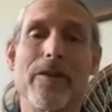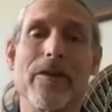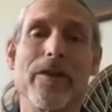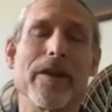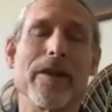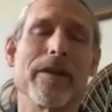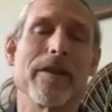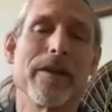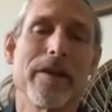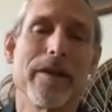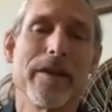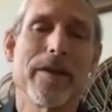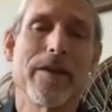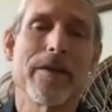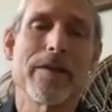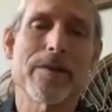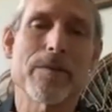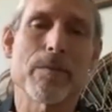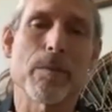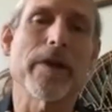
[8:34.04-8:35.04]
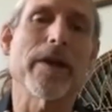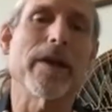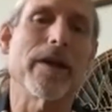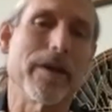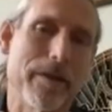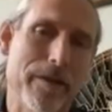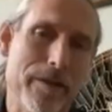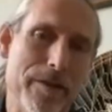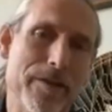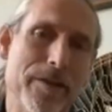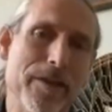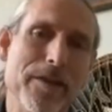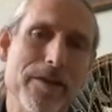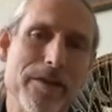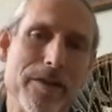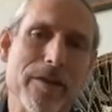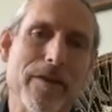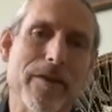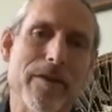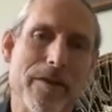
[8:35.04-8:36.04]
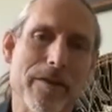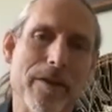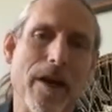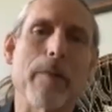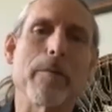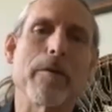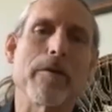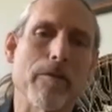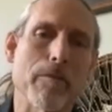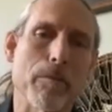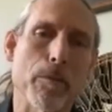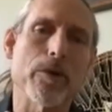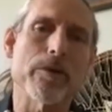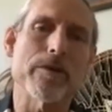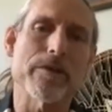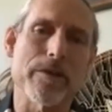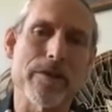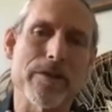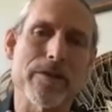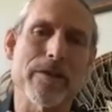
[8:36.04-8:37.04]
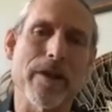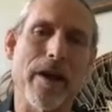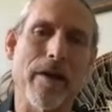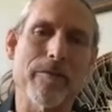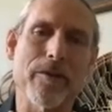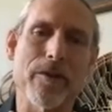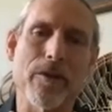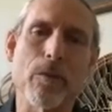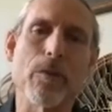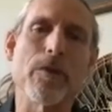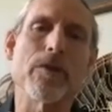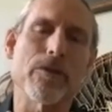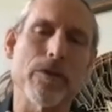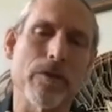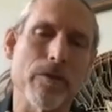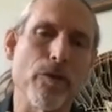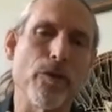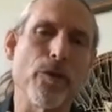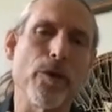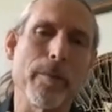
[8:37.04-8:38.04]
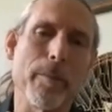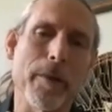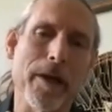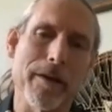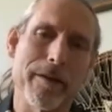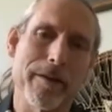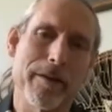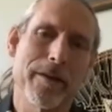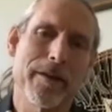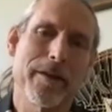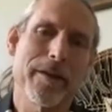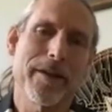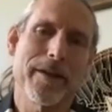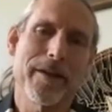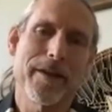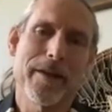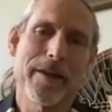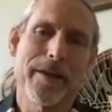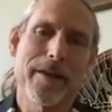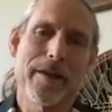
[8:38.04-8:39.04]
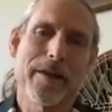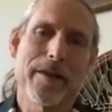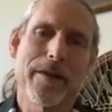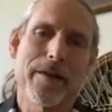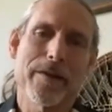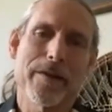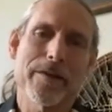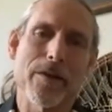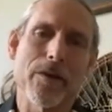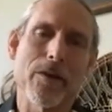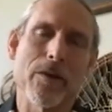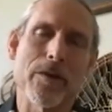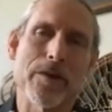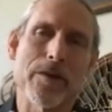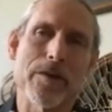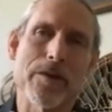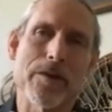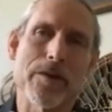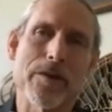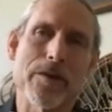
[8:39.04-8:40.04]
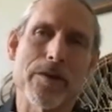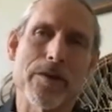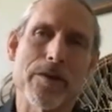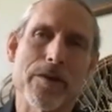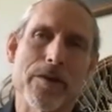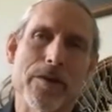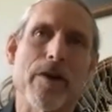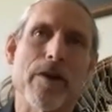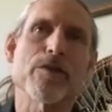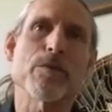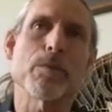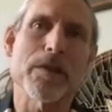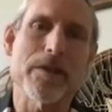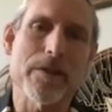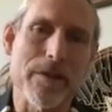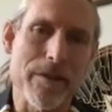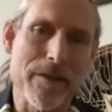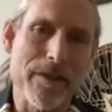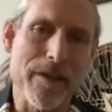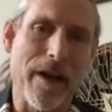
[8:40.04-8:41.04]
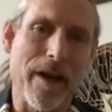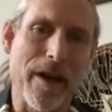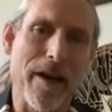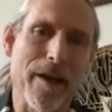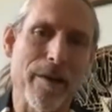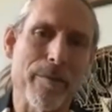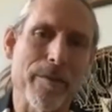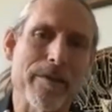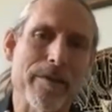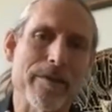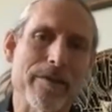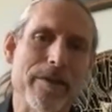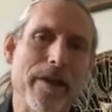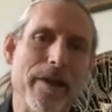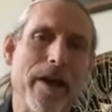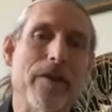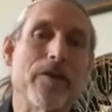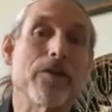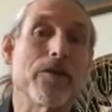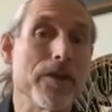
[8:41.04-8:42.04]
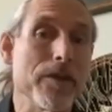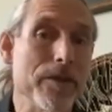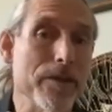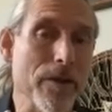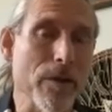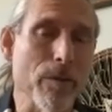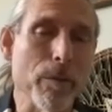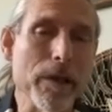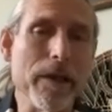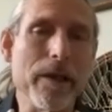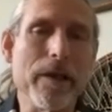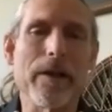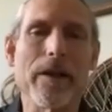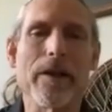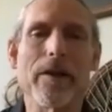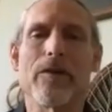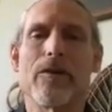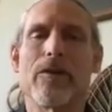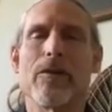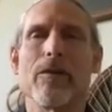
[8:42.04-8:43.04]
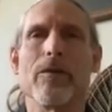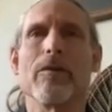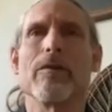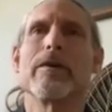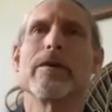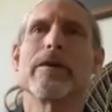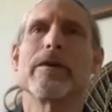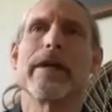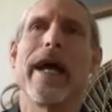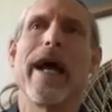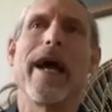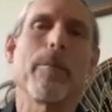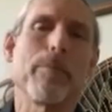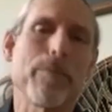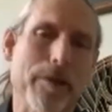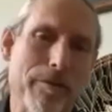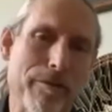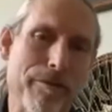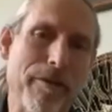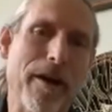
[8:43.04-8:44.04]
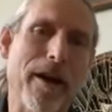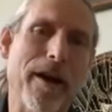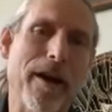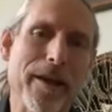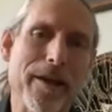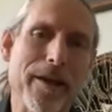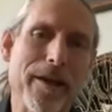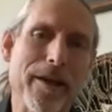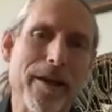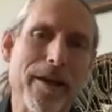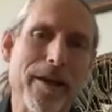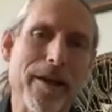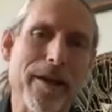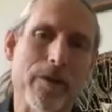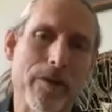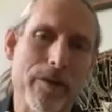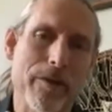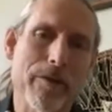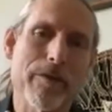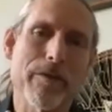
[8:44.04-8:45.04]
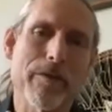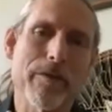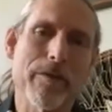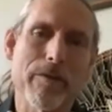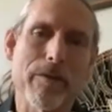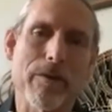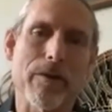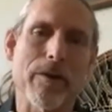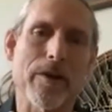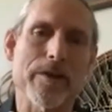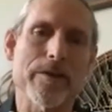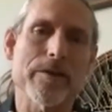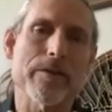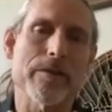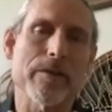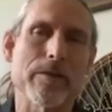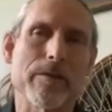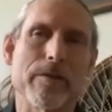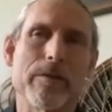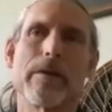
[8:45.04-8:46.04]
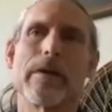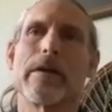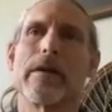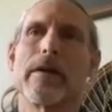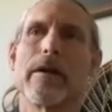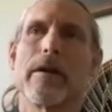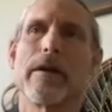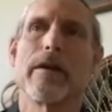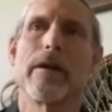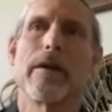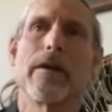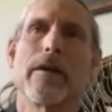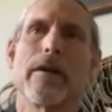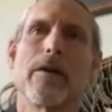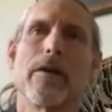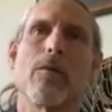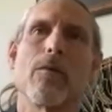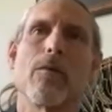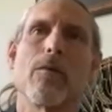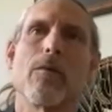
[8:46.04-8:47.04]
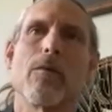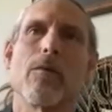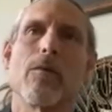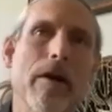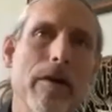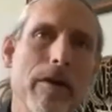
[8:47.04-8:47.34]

the spring season, the time of emergence after the winter of dreaming. So it's a very auspicious time as the energies are beginning to amplify and build for us to walk